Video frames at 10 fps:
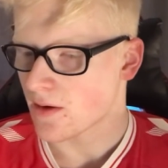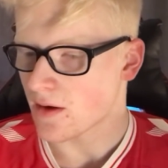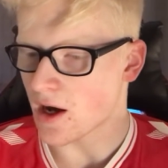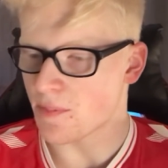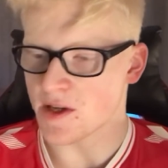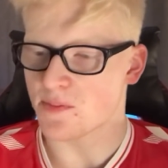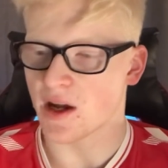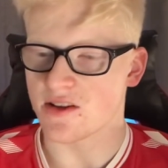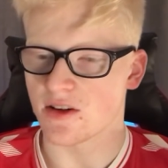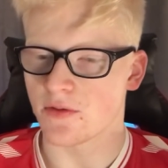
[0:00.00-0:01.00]
Our best
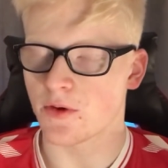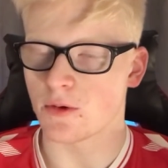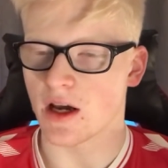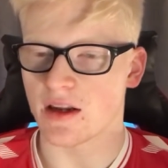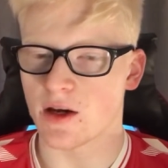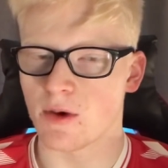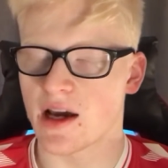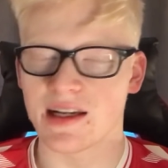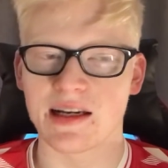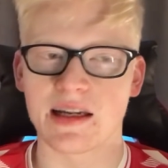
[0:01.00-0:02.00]
players on the field out there were
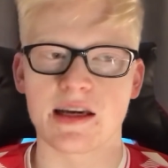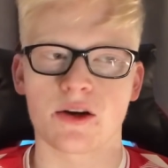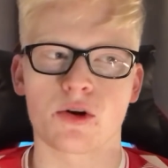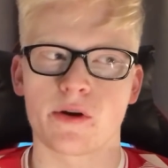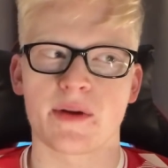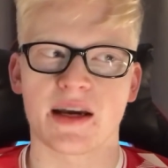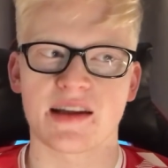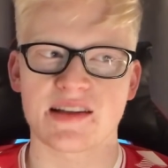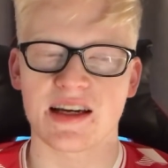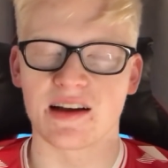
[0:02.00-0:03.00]
Elliot Lee and Corey
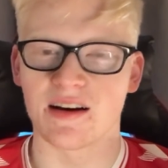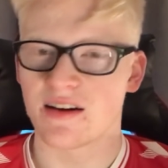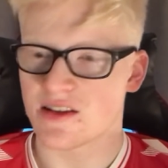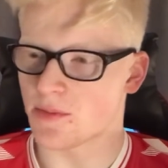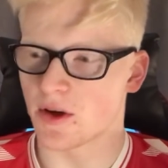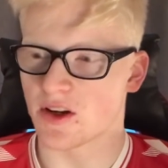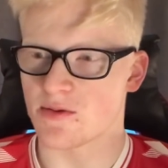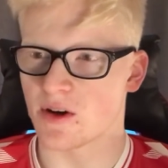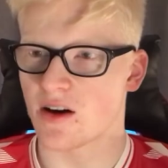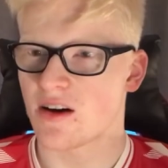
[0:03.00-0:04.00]
Blackett-Taylor. To be honest
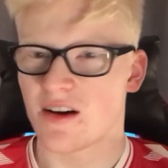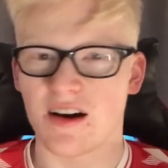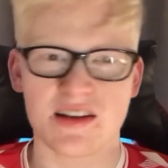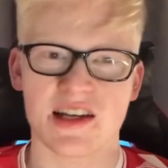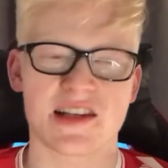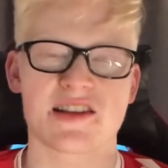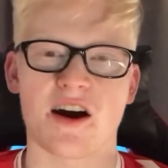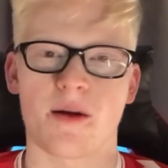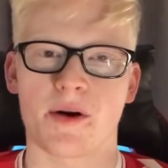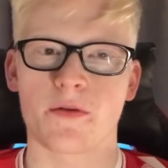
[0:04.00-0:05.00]
with you, I say
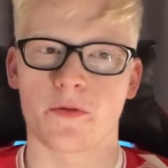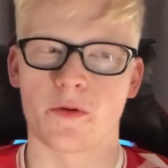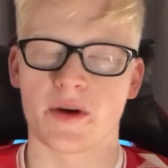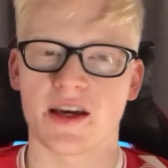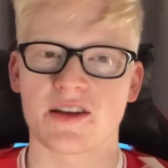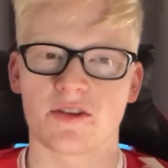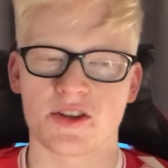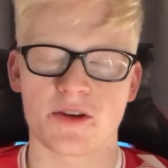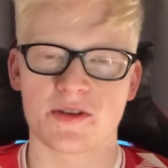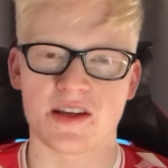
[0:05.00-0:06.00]
start both of them on
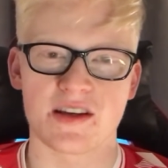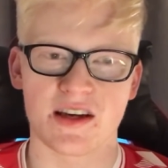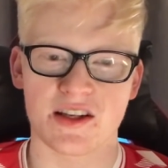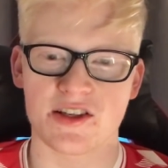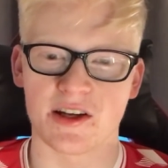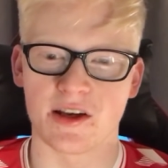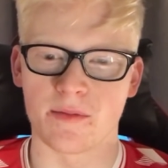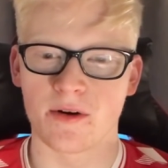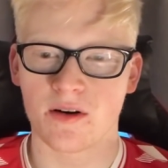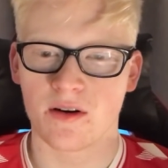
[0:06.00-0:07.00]
Tuesday against Gillingham.
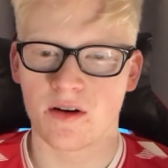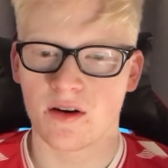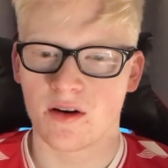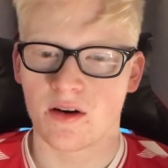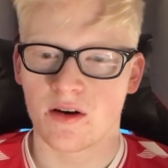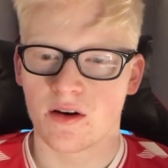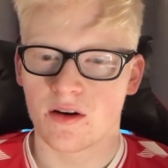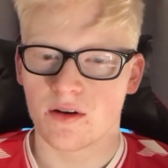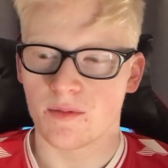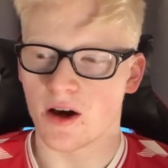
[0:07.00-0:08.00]

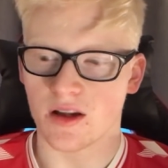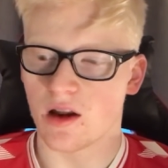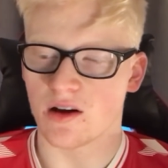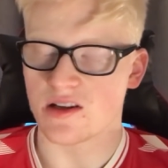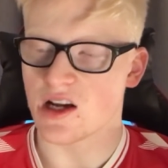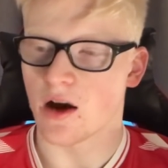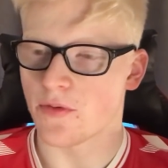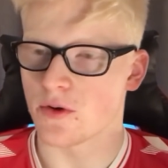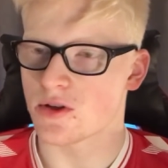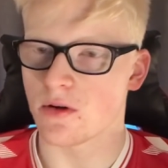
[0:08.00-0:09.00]
Like I say, I
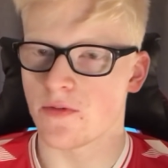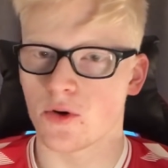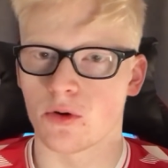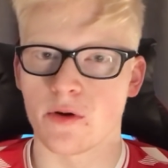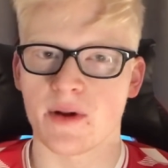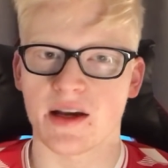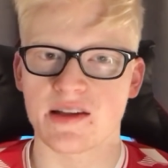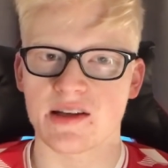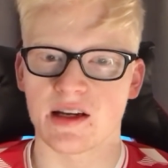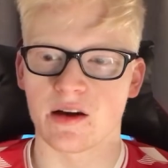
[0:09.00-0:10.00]
feel sorry for Corey
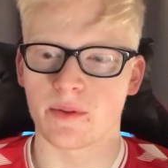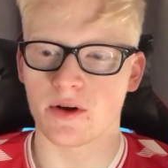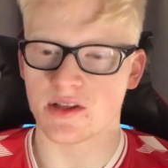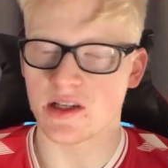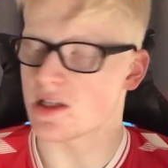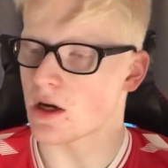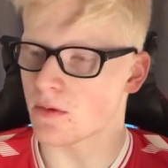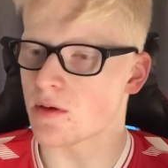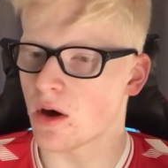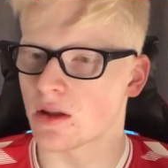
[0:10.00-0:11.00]
Blackett-Taylor because he's the
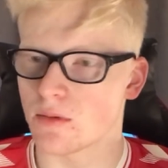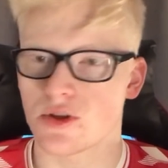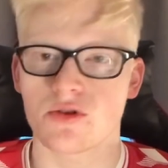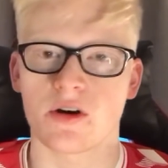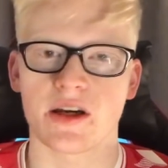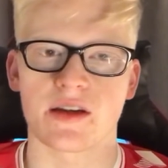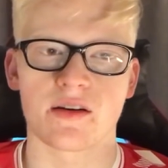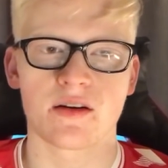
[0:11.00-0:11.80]
only one that was trying.